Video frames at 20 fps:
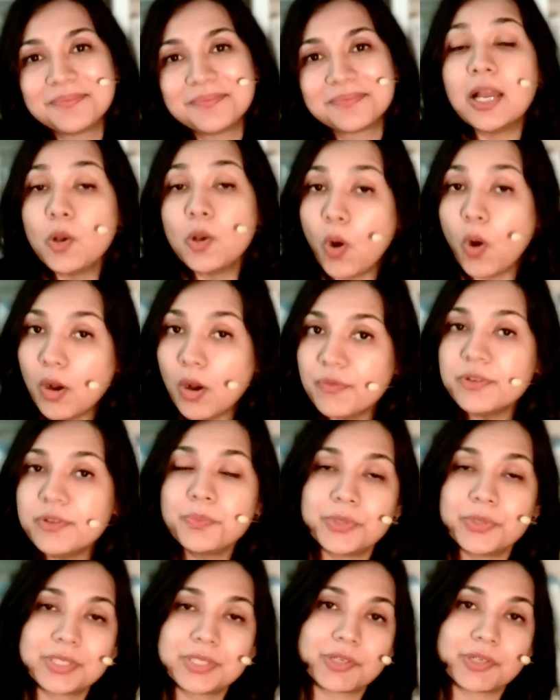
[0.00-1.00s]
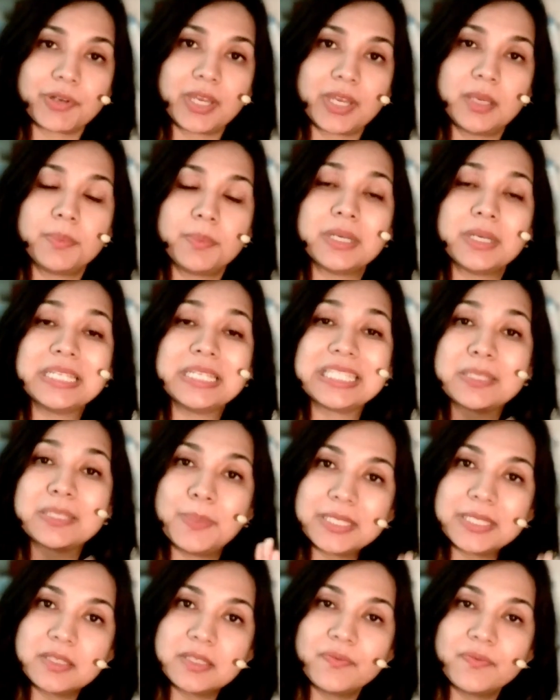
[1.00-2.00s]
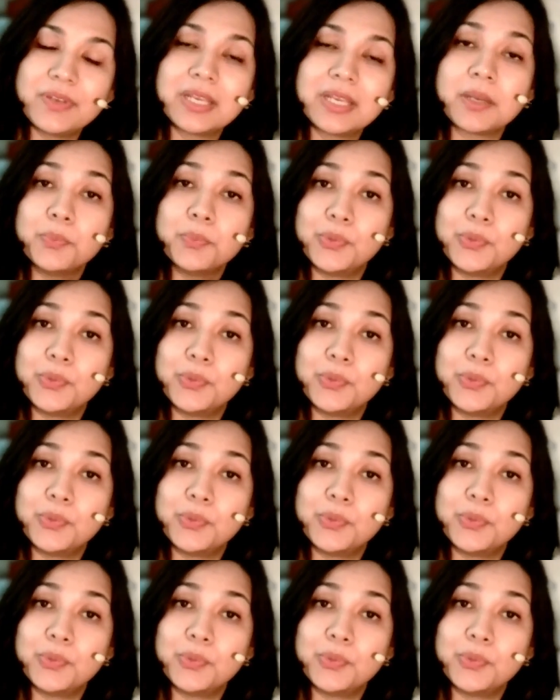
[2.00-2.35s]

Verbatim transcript: I often prescribe specific